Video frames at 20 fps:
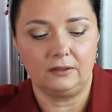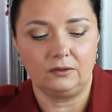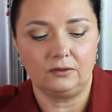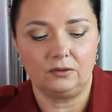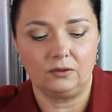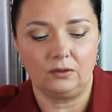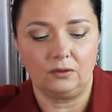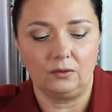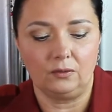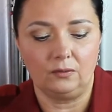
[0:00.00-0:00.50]

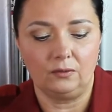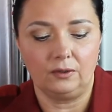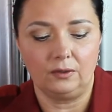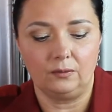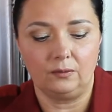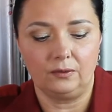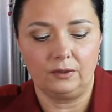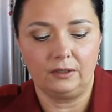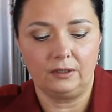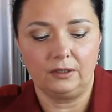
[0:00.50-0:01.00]
So what
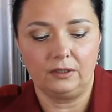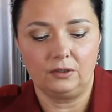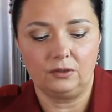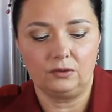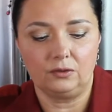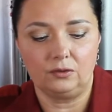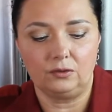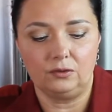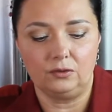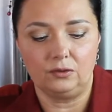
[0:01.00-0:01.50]
we need
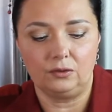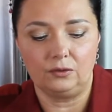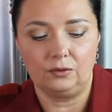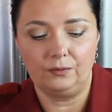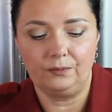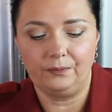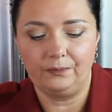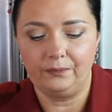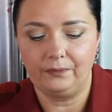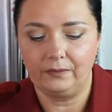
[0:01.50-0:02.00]
to do,